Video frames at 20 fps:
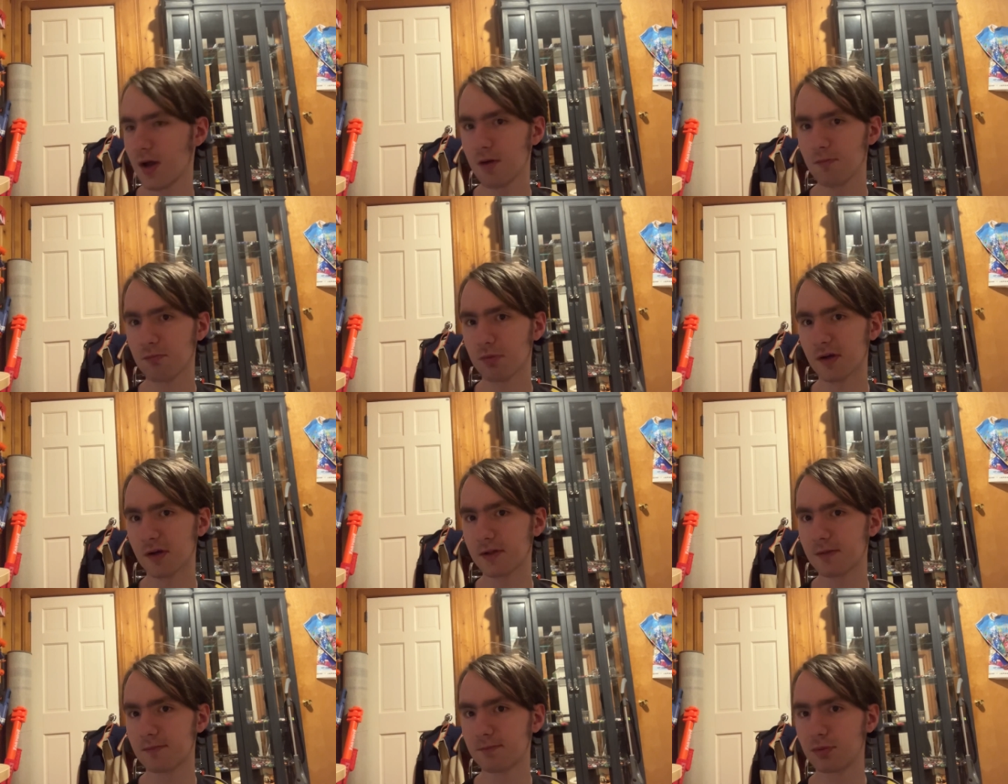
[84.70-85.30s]

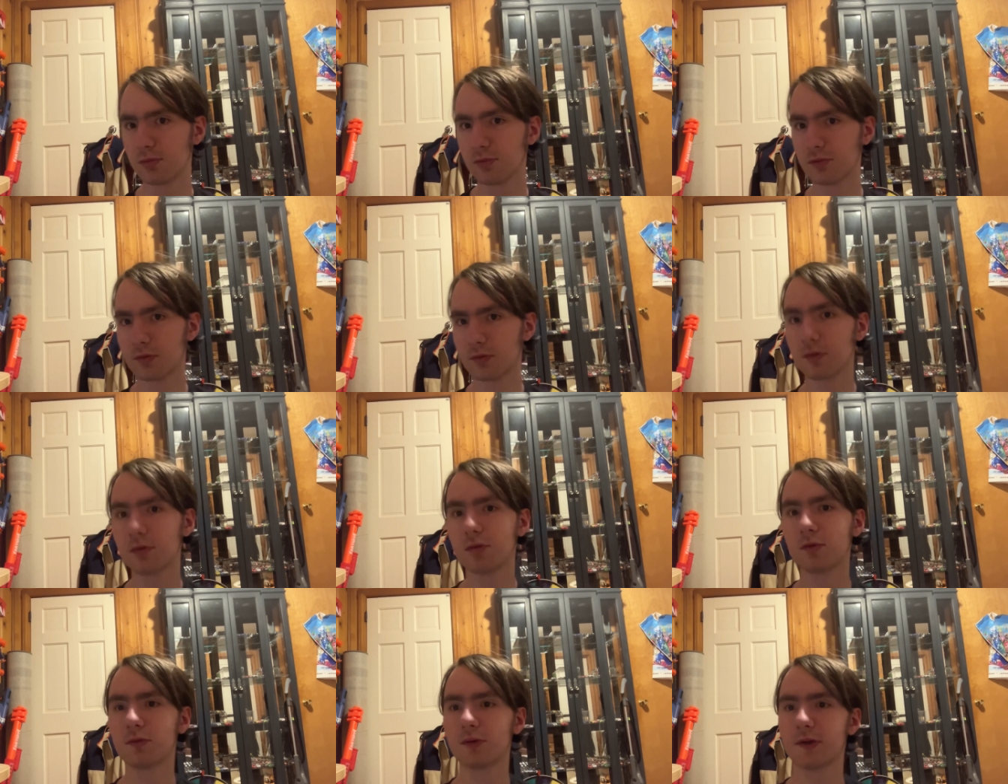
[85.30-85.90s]
Brennan Poole,
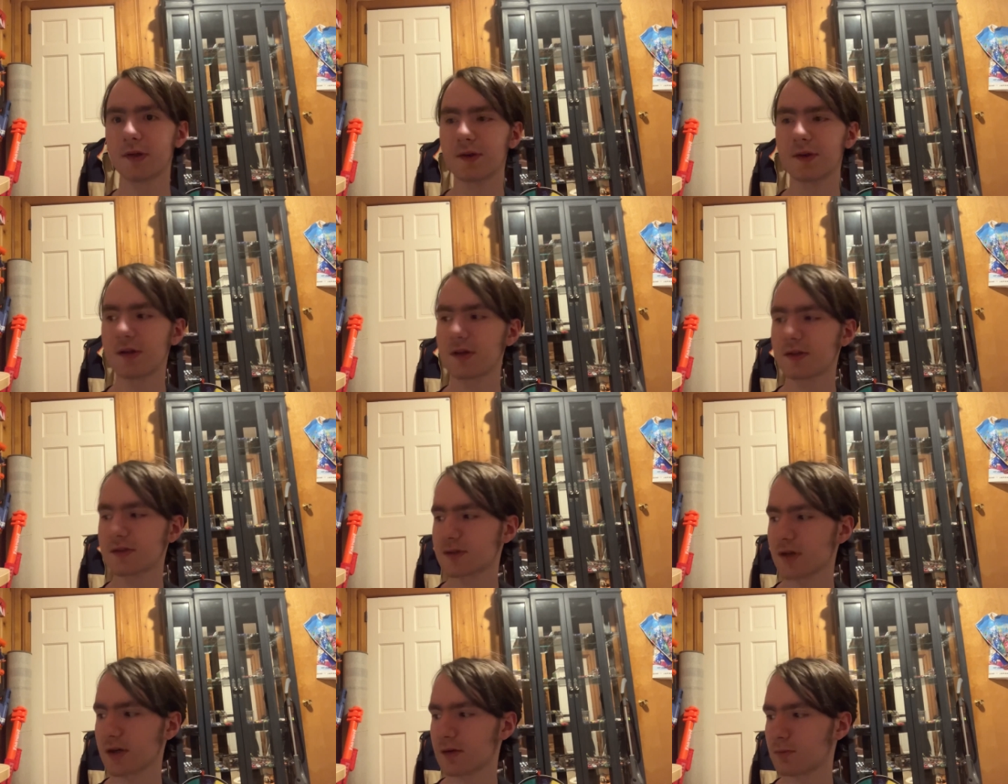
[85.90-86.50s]
who hit the
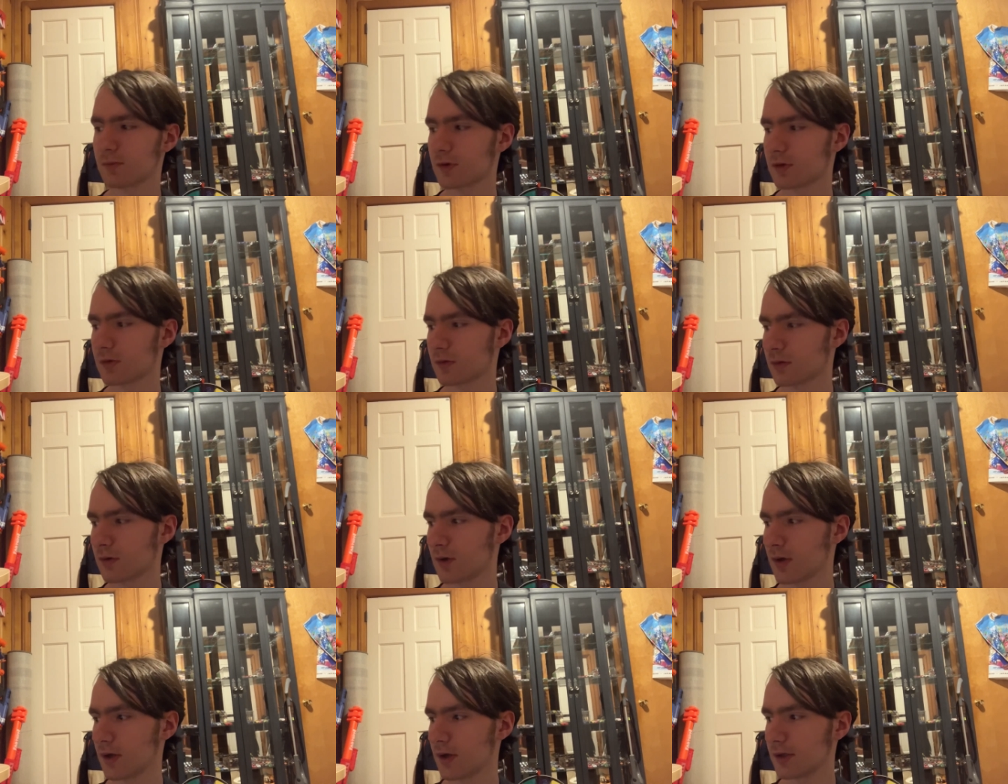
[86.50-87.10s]
inside wall,
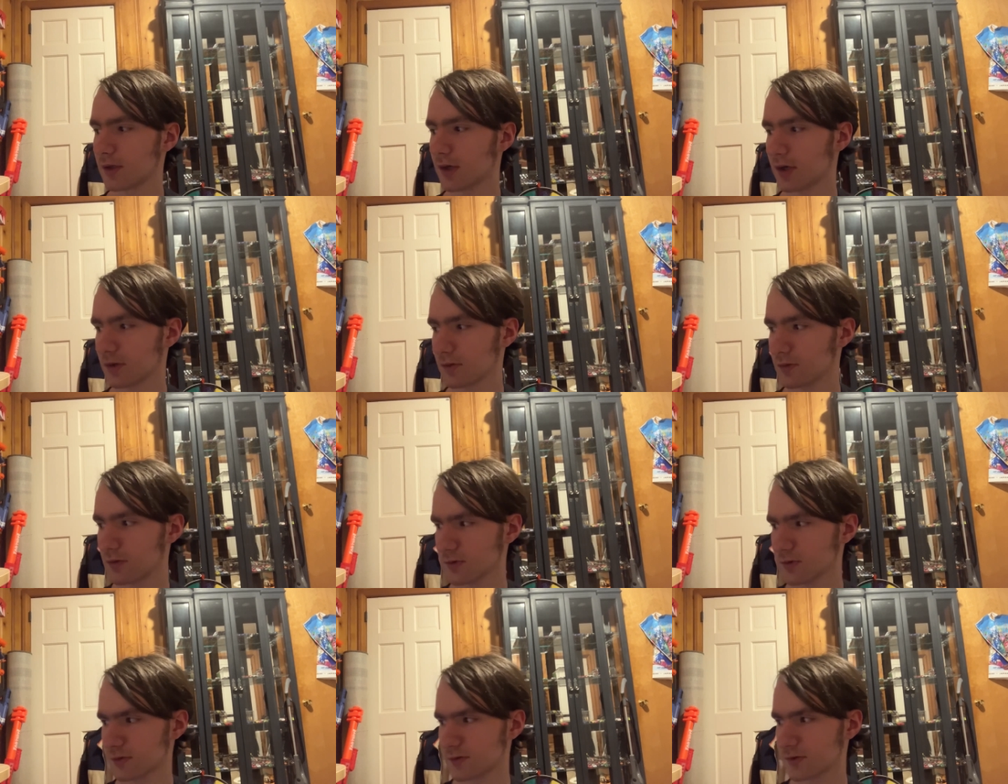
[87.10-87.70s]
Kyle
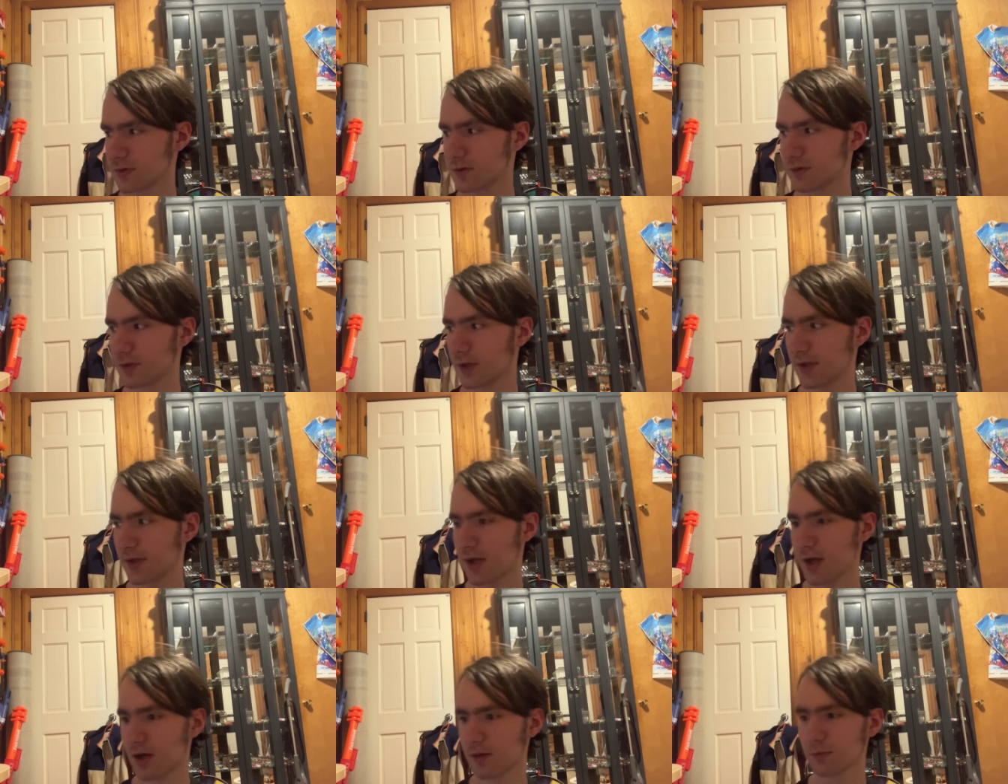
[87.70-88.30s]
Larson,
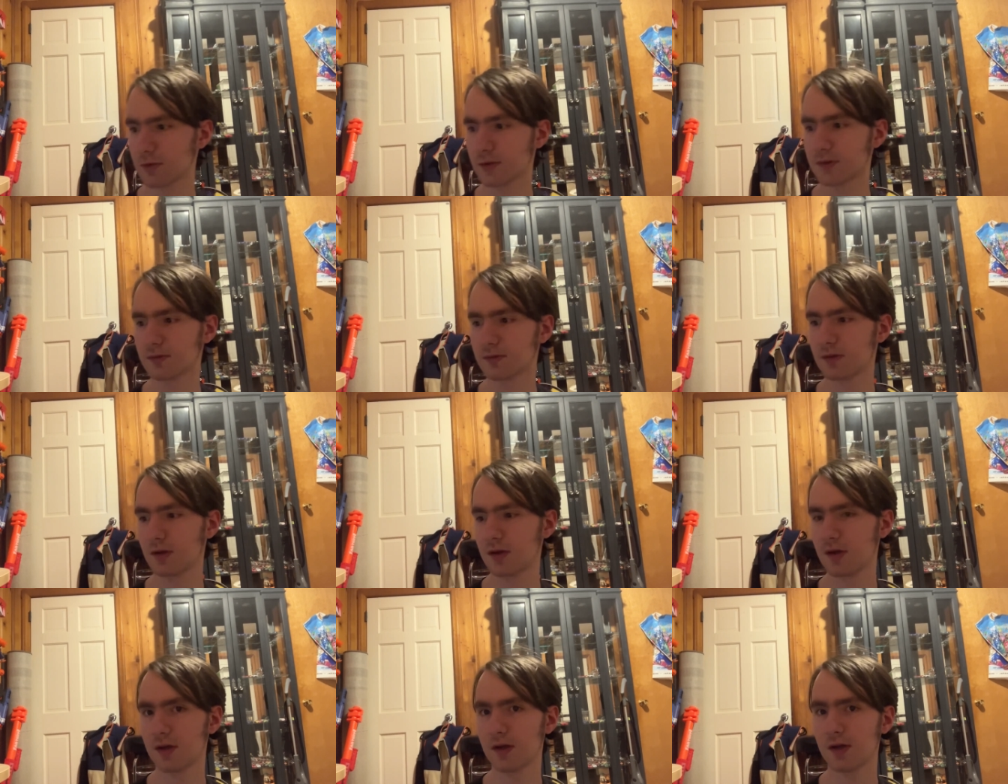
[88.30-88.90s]
Denny Hamlin,
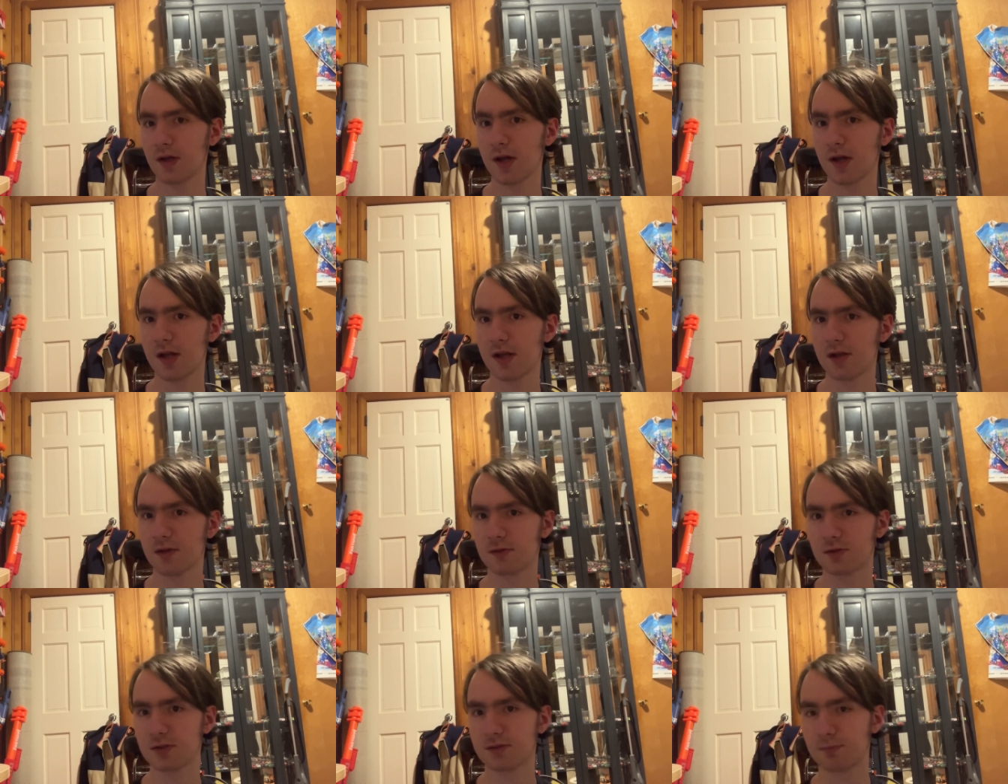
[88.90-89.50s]

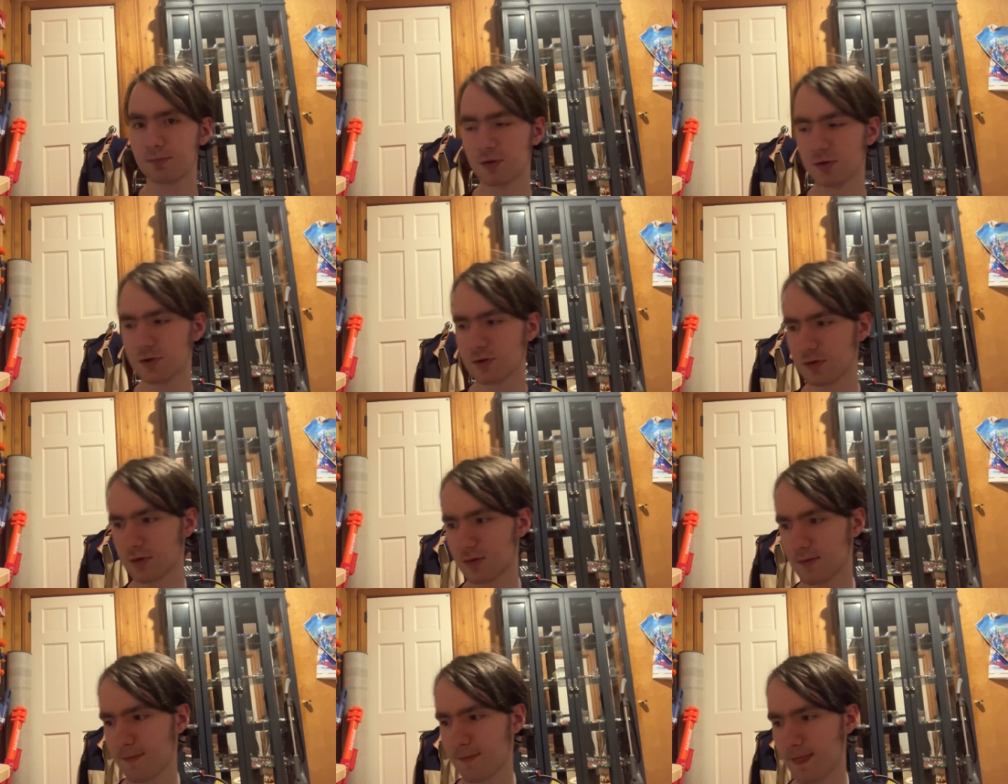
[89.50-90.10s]
and Chris
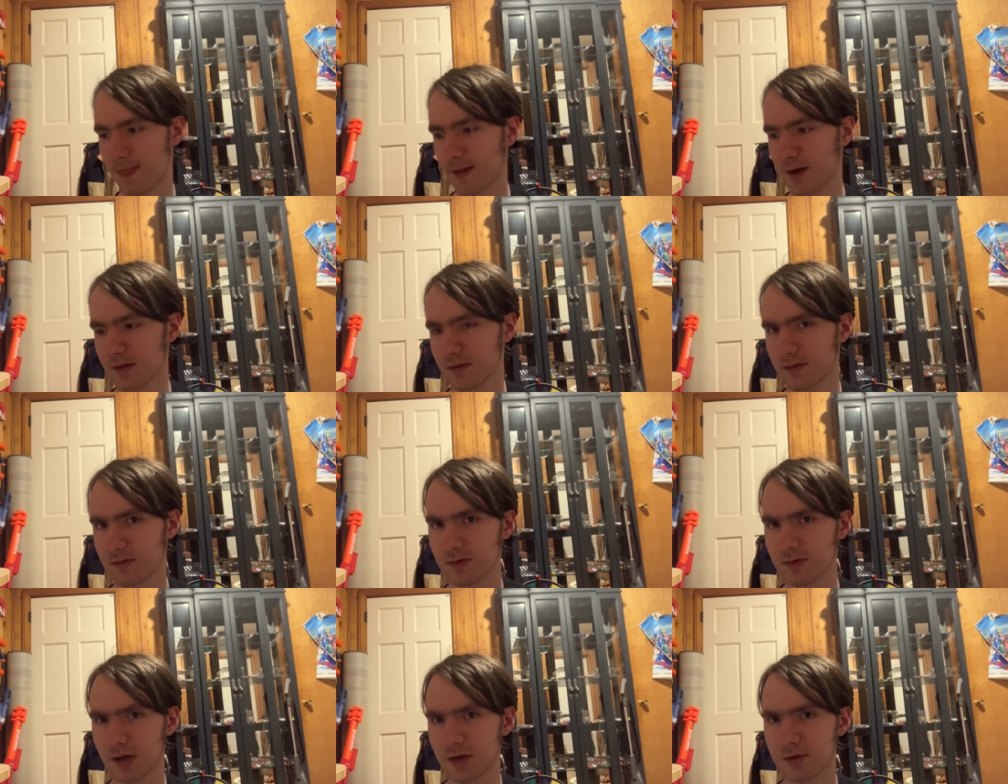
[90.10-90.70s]
Buescher, I,
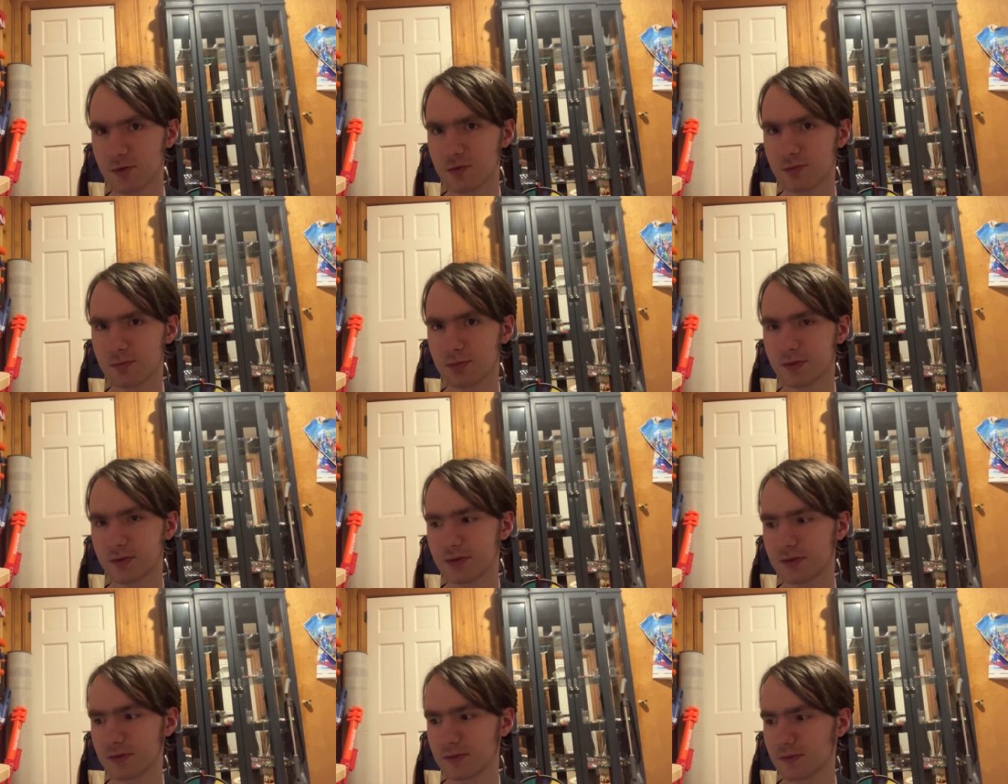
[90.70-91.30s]
I do
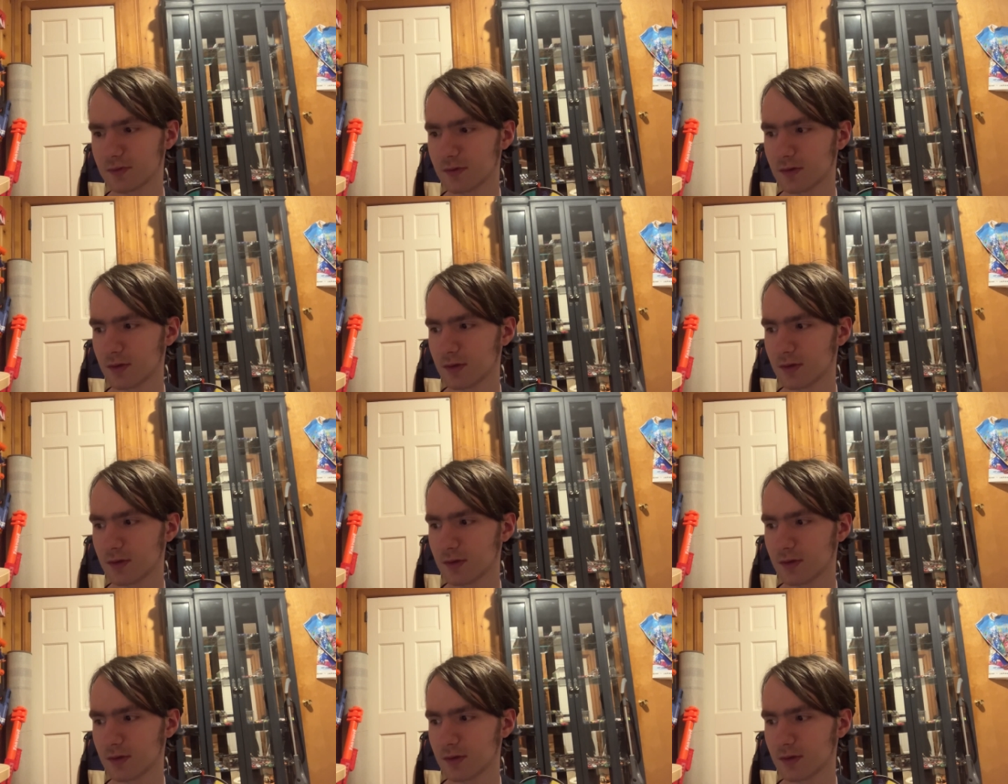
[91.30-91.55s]
believe.